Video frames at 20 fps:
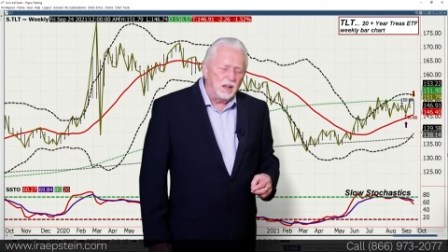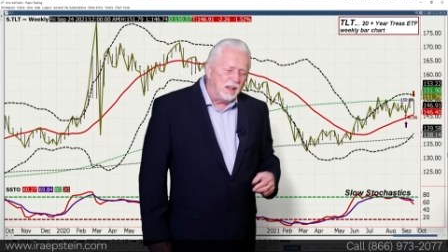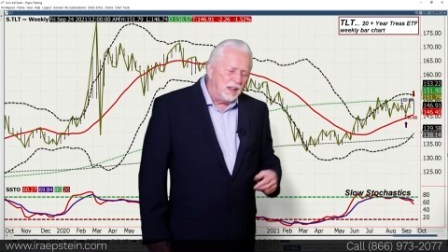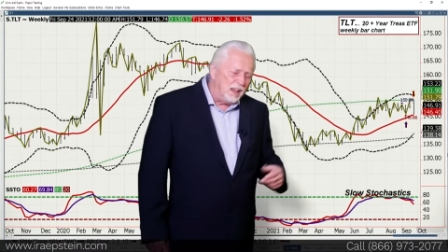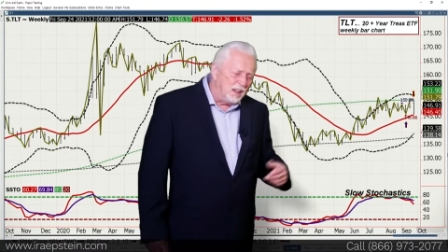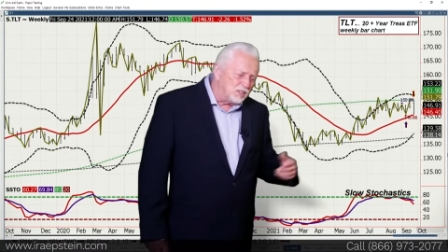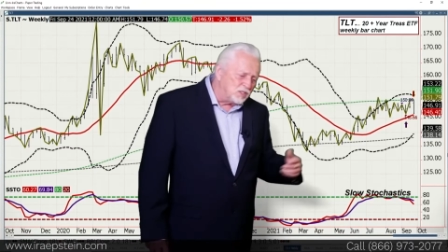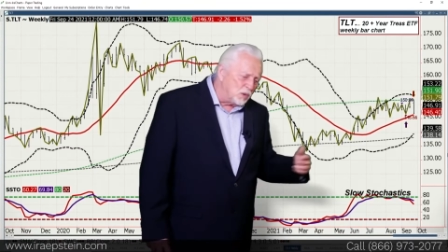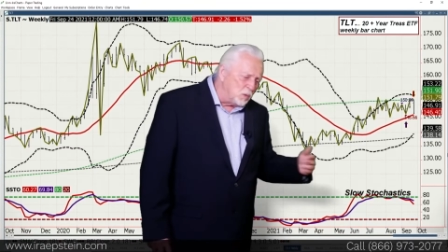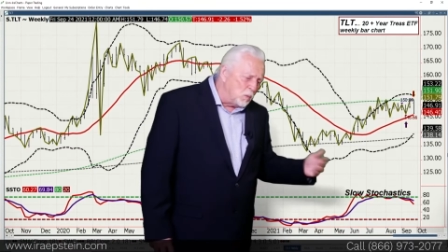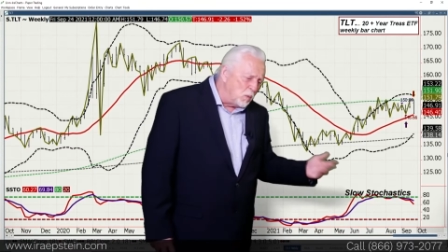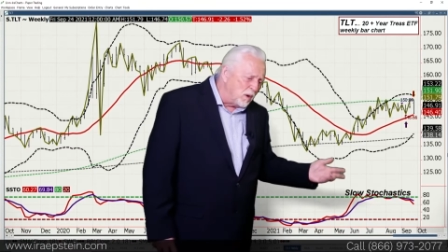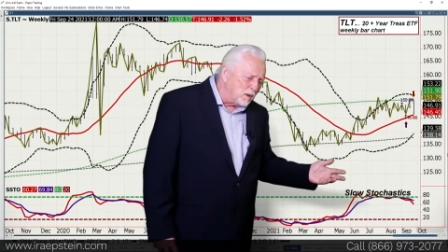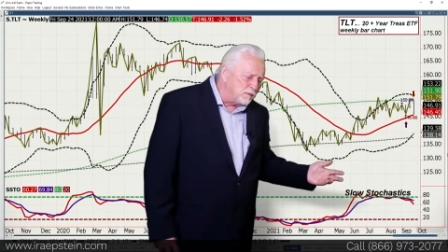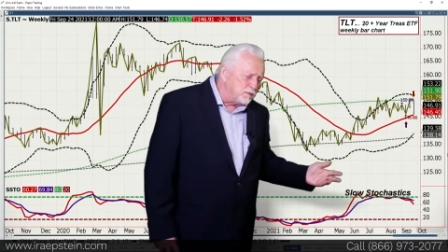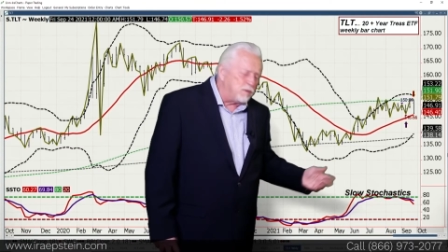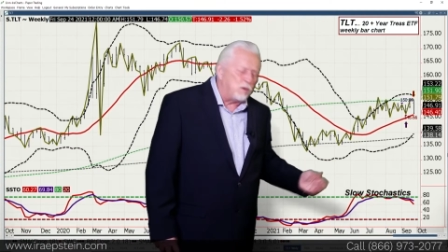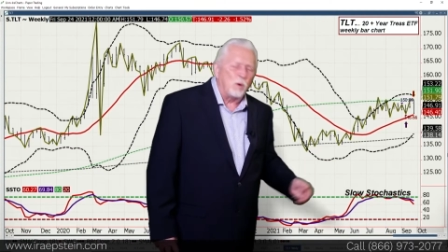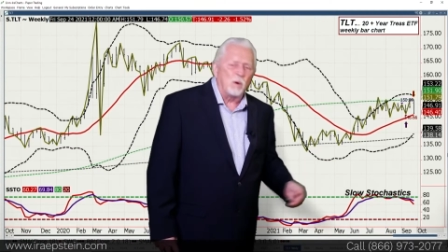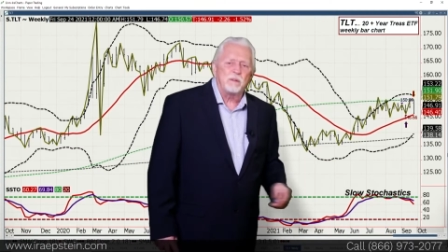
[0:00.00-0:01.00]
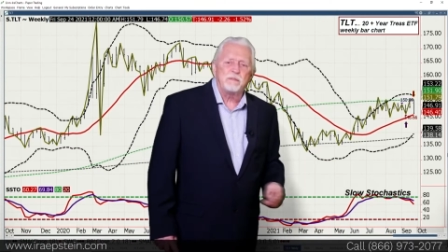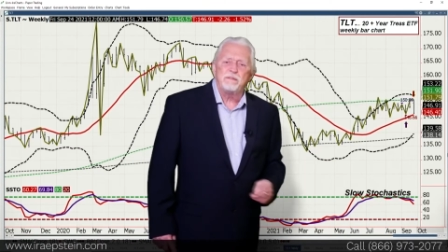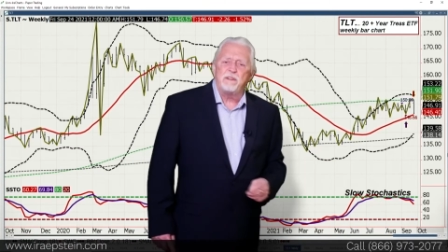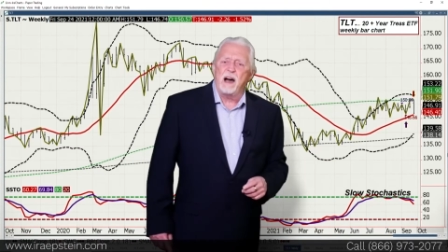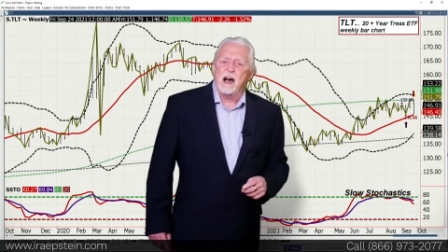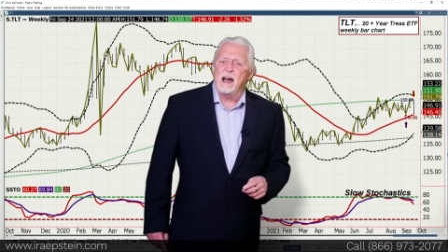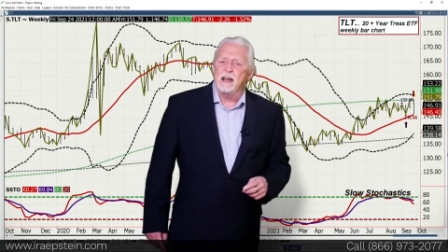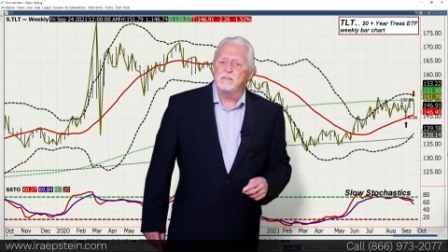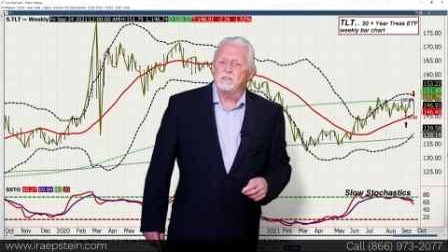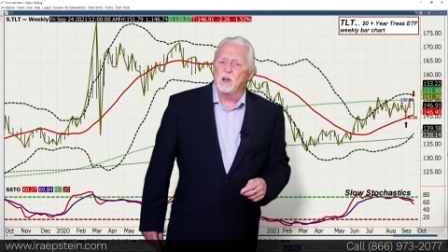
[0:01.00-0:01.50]
It's at
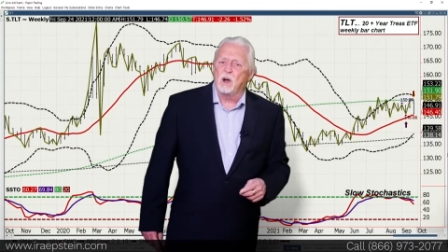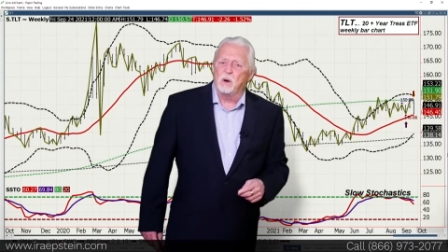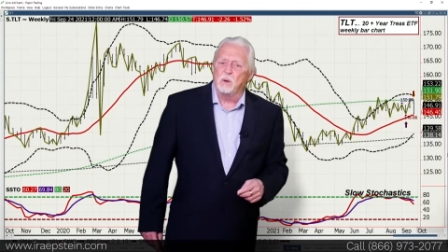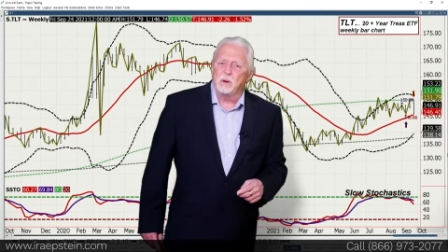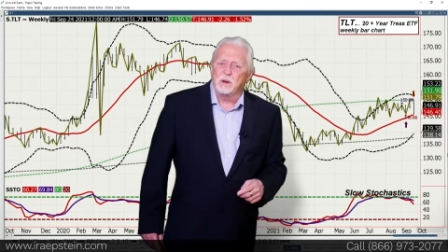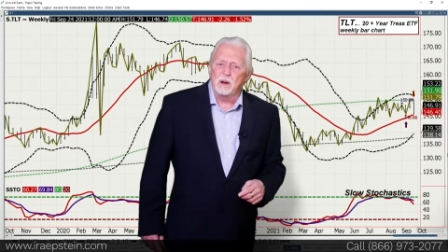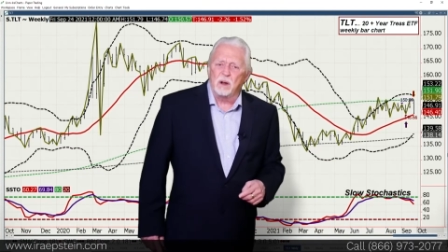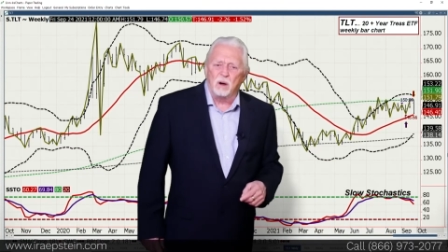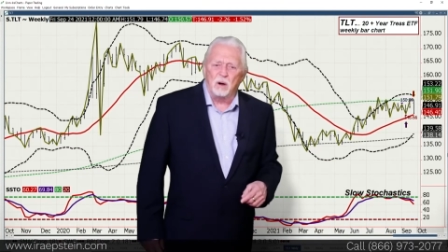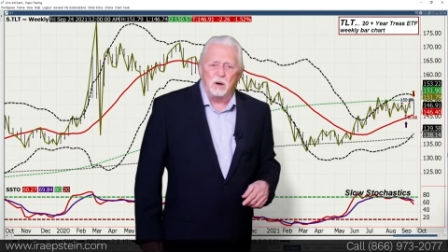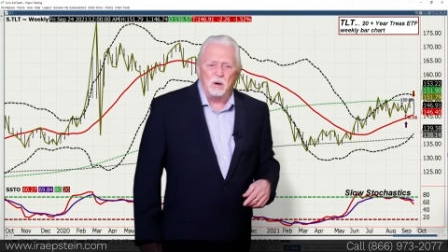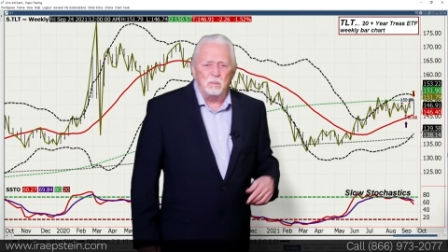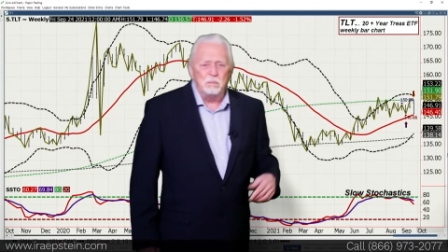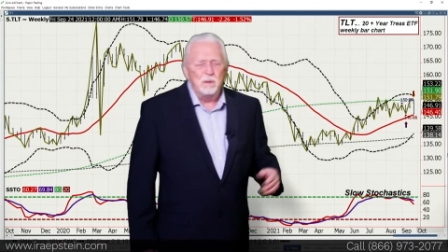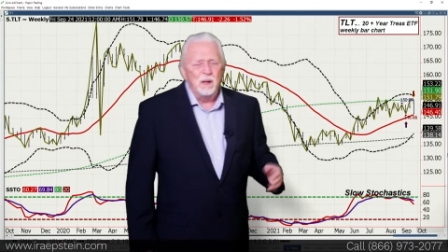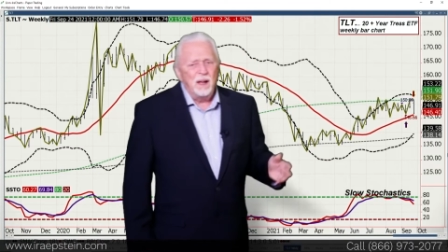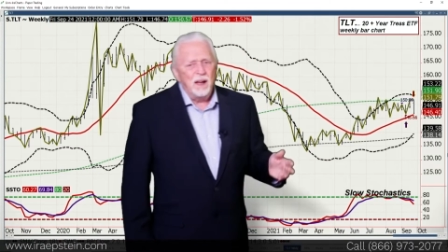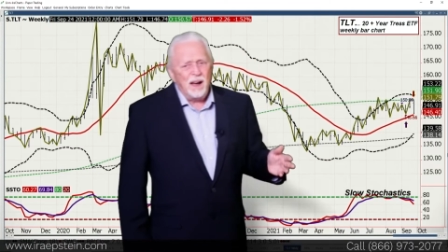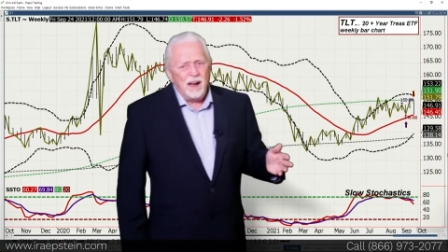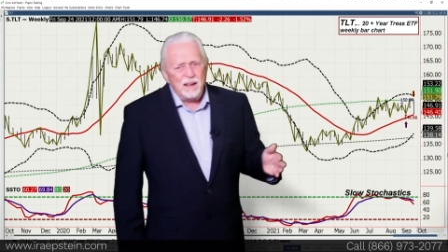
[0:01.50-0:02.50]
145 going home.